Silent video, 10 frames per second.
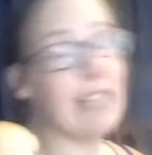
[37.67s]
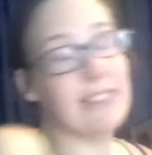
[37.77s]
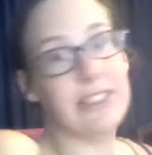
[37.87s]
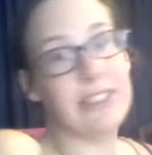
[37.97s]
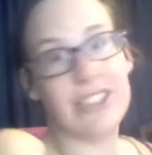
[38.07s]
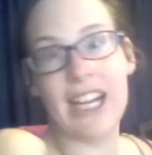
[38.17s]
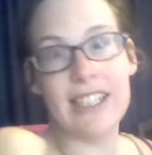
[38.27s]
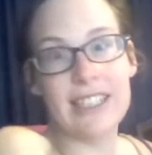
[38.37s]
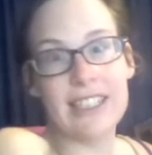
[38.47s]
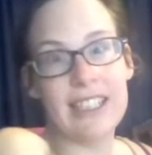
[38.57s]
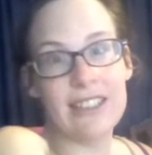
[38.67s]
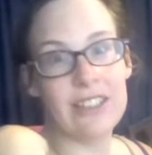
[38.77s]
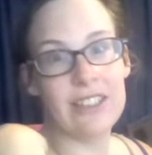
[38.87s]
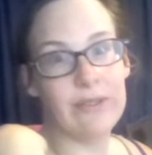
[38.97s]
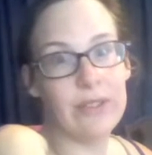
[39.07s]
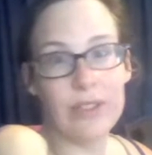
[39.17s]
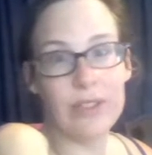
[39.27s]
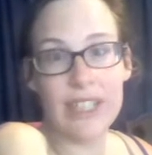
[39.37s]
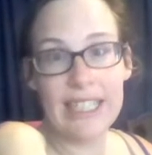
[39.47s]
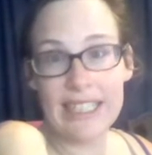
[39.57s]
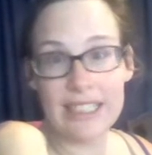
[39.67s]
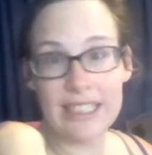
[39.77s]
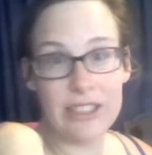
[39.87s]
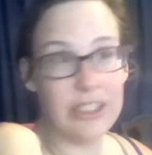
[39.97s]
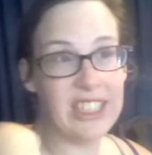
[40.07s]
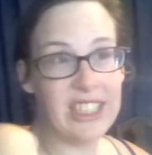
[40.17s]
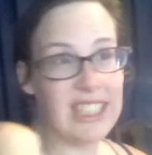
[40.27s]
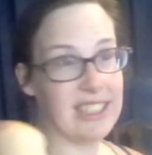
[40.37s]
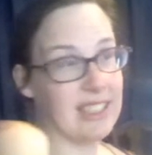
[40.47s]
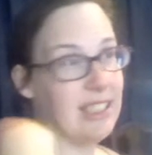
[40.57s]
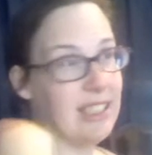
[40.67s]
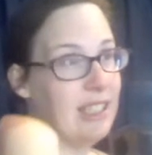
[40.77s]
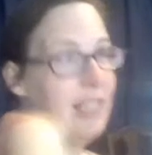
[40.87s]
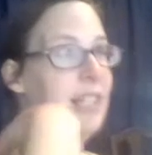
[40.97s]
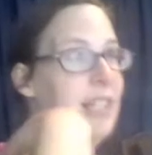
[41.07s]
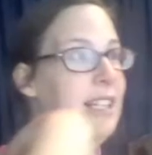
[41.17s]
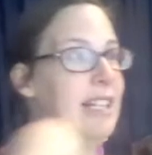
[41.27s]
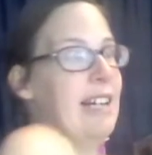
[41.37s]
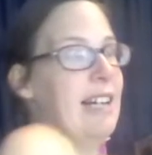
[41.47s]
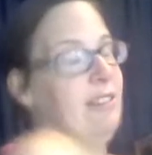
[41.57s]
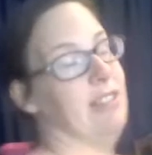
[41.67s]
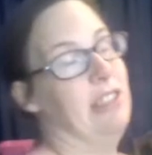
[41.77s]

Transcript: into your garden and looking for any of the dirty dozen. Now, the